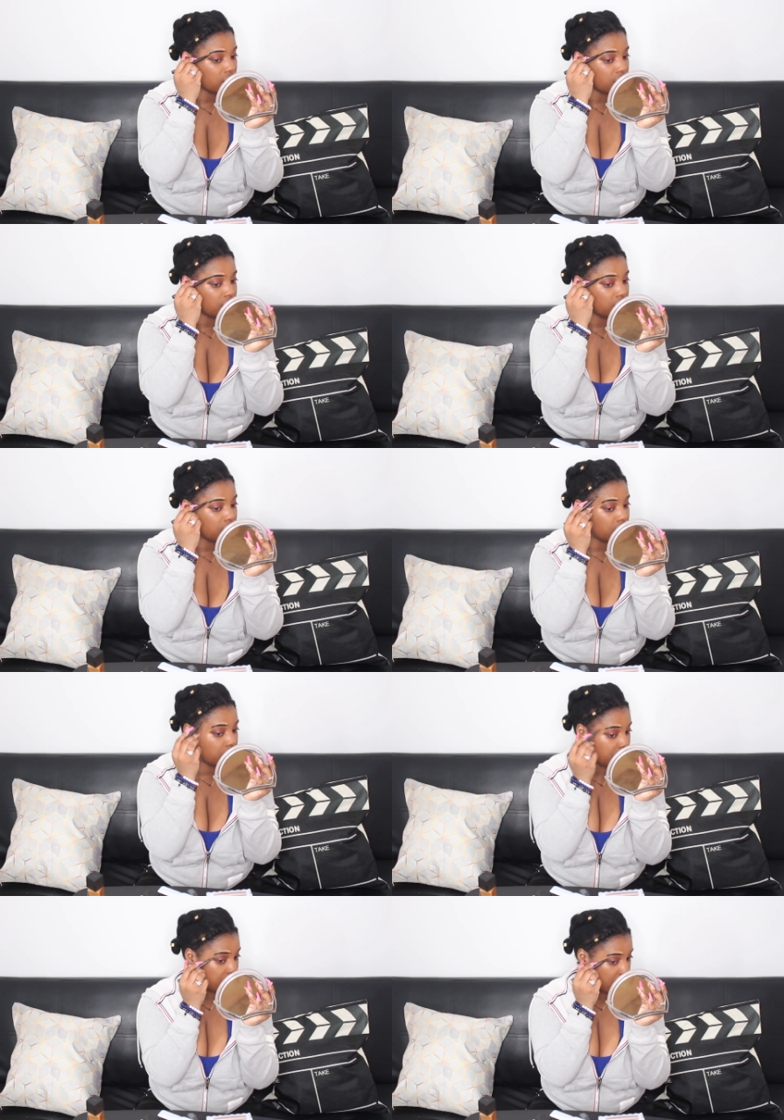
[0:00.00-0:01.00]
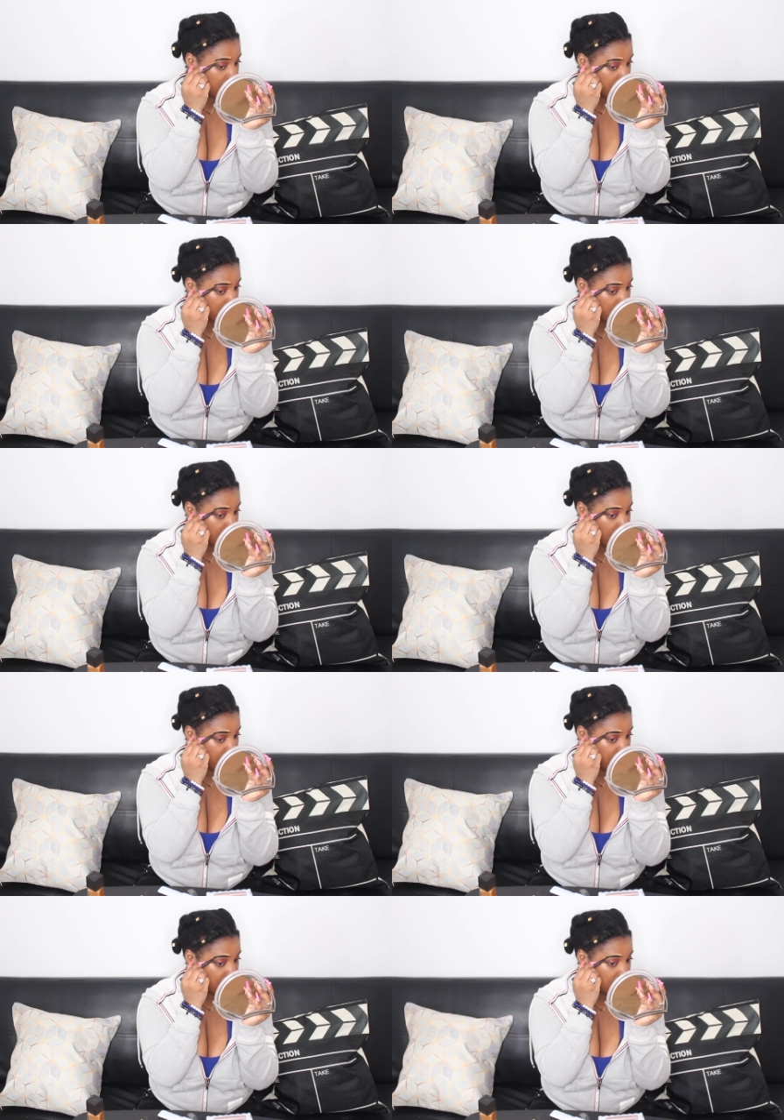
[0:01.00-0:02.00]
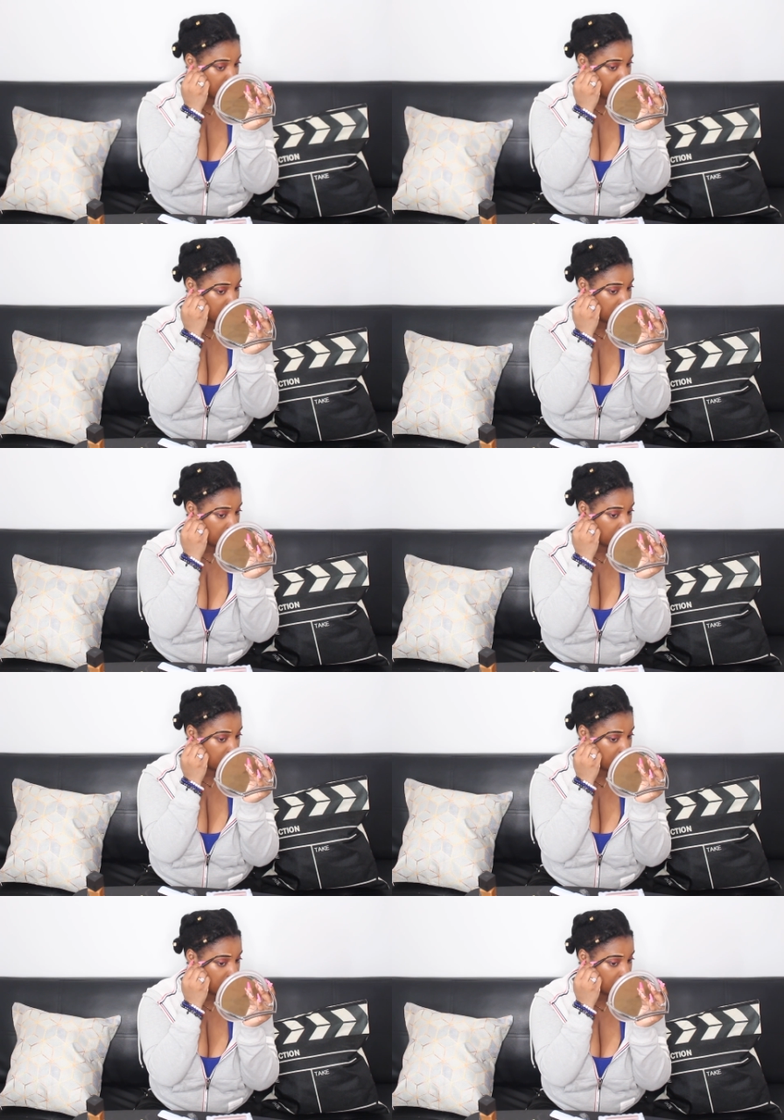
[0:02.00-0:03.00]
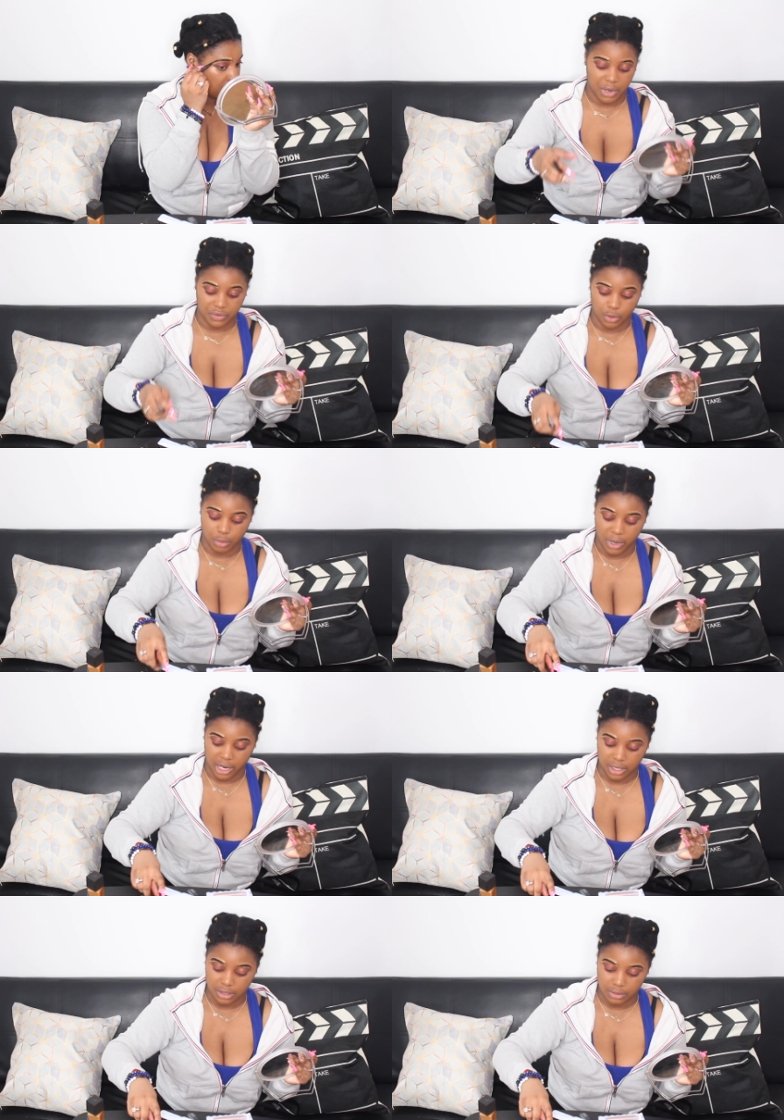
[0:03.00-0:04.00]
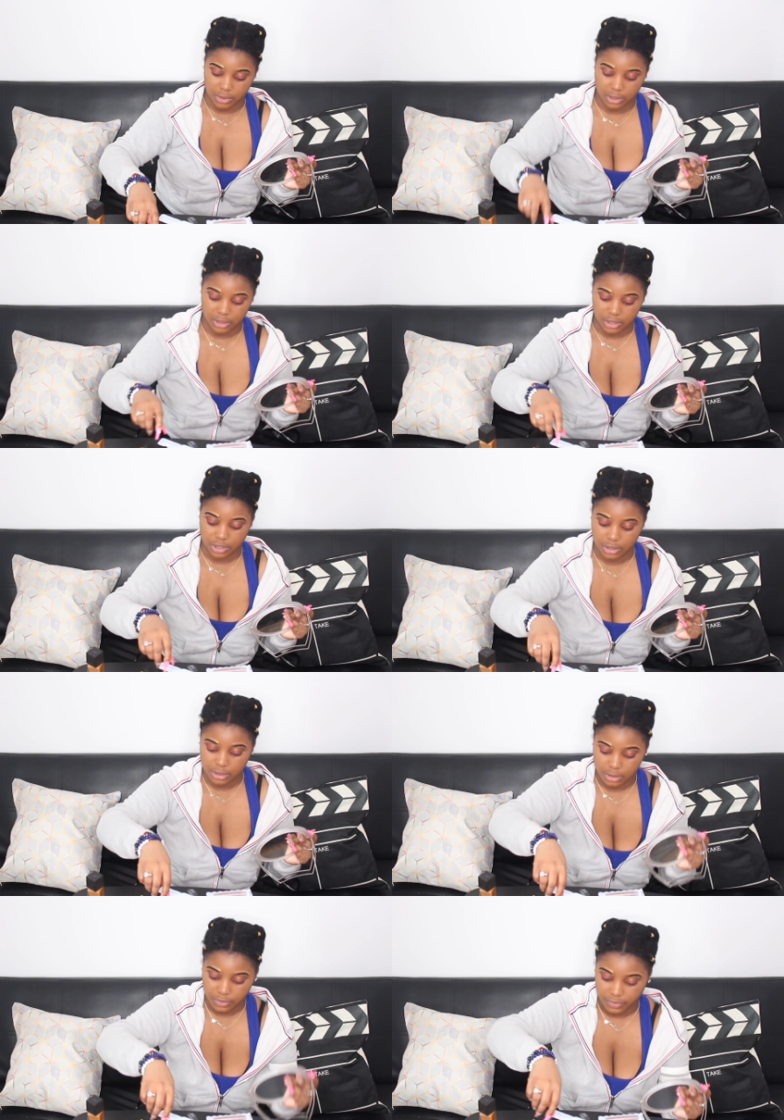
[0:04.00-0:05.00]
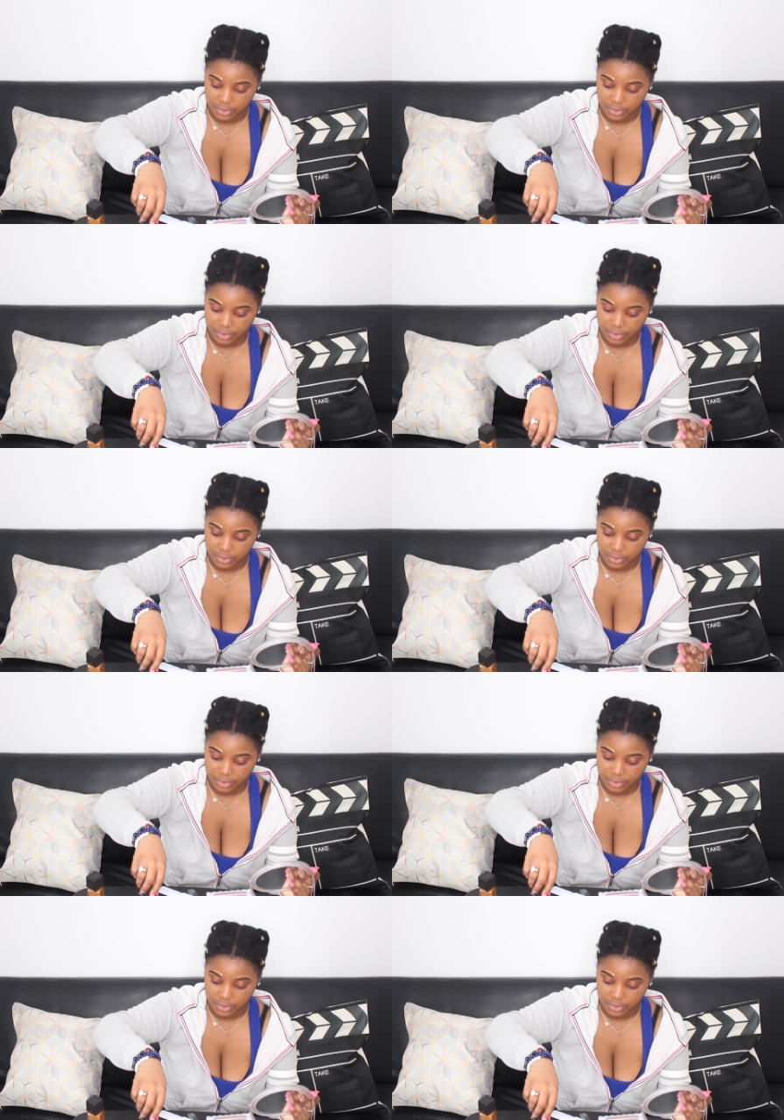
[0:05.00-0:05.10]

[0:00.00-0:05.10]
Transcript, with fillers: Oh, child, I fucked up. I'm gonna have to go back in with this shit,